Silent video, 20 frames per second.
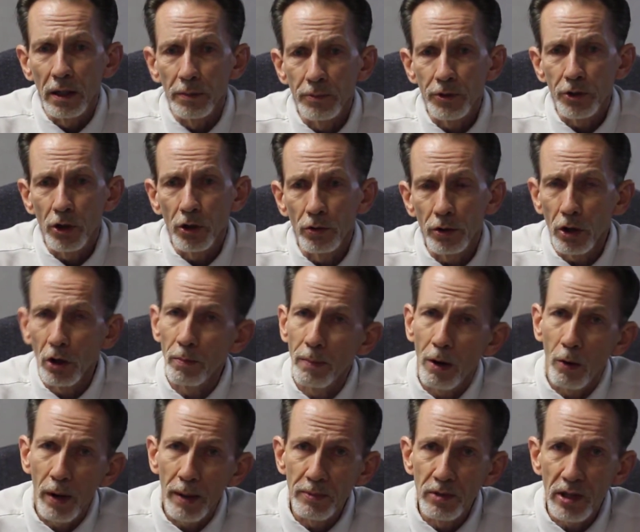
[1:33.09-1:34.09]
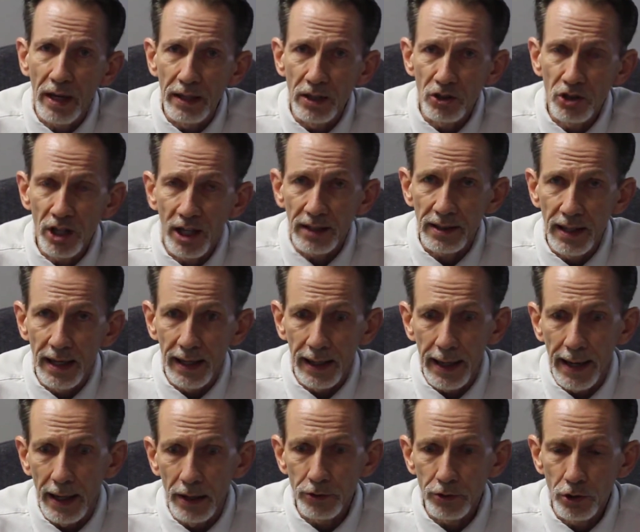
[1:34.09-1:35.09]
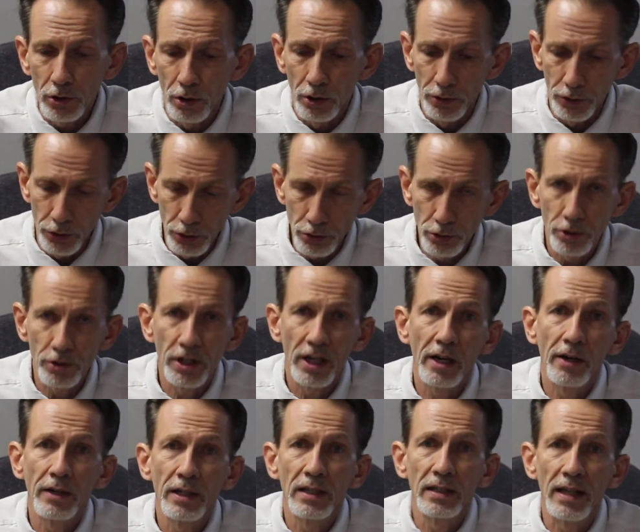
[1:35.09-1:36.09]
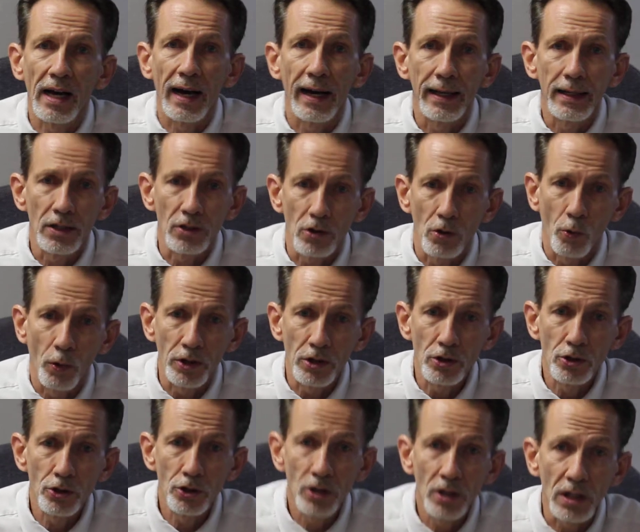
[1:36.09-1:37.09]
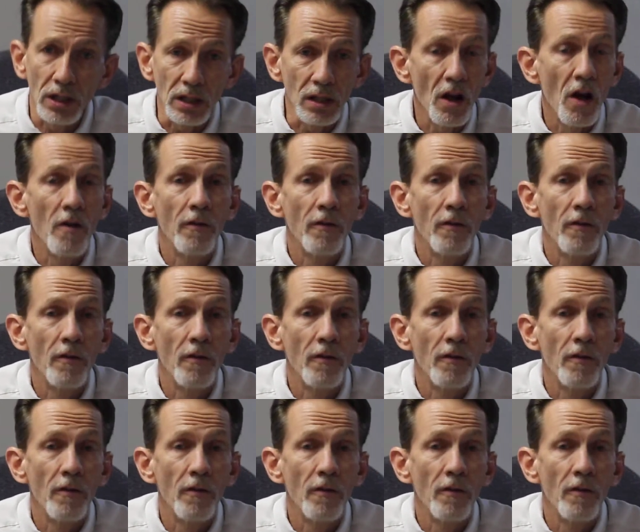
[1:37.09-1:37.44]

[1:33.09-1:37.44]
So go to my website and check that out. So a nutritarian diet is the way you should eat